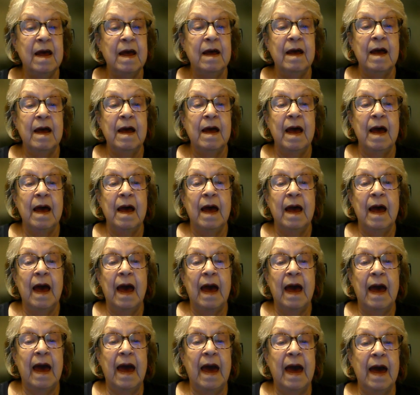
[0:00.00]
And
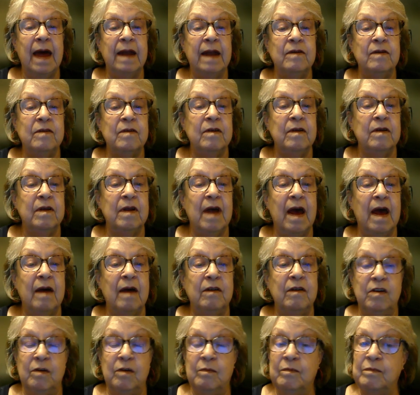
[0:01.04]
but there
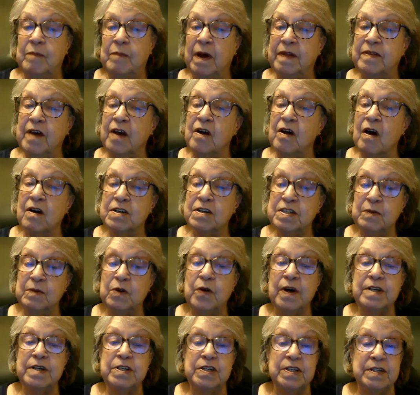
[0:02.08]
are some questions that you
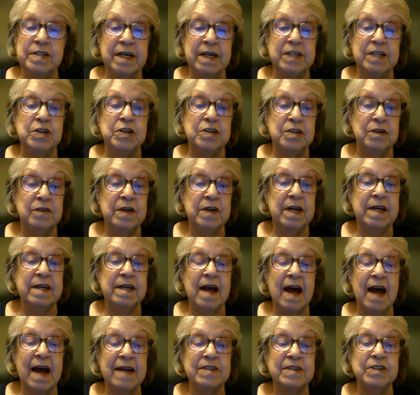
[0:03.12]
do need to ask
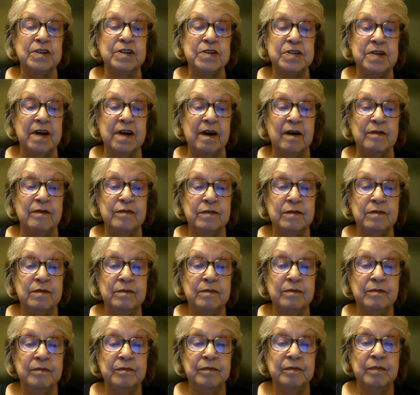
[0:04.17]
yourself.
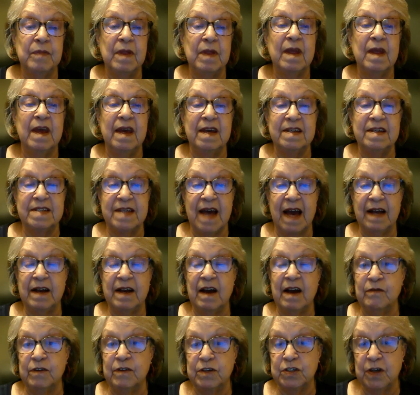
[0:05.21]
Is that coverage going to
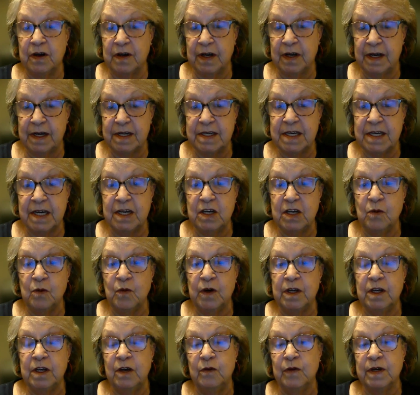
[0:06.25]
continue when you
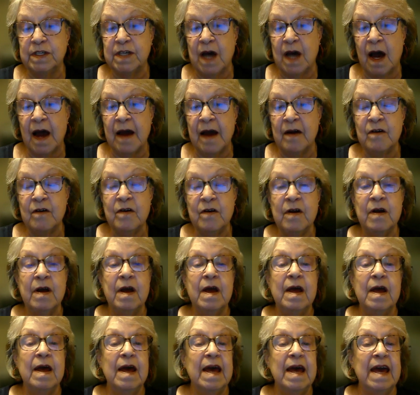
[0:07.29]
retire? If it
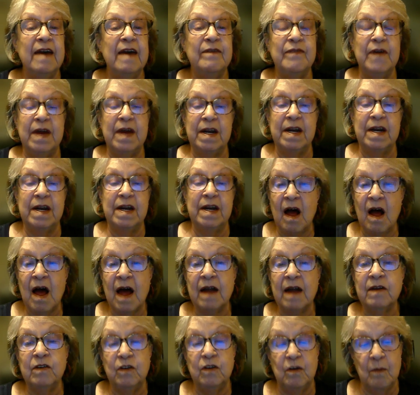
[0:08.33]
is not, you might
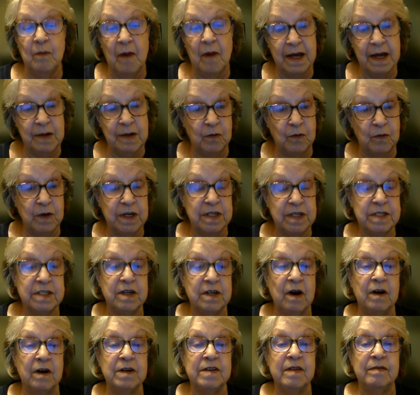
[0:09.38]
want to start thinking
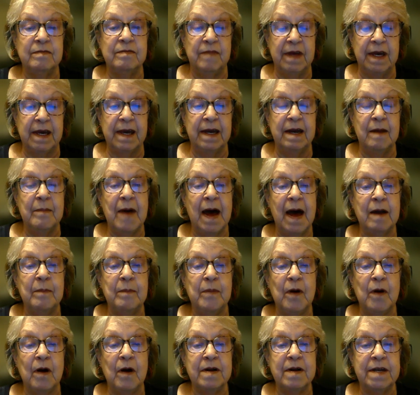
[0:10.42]
about a Part D
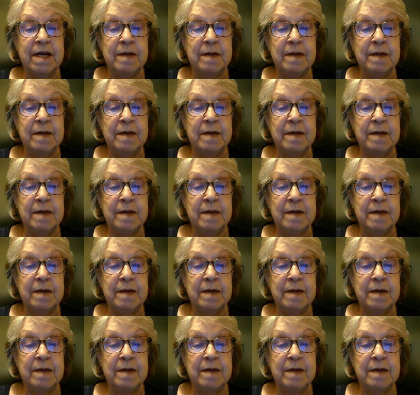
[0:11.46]
plan.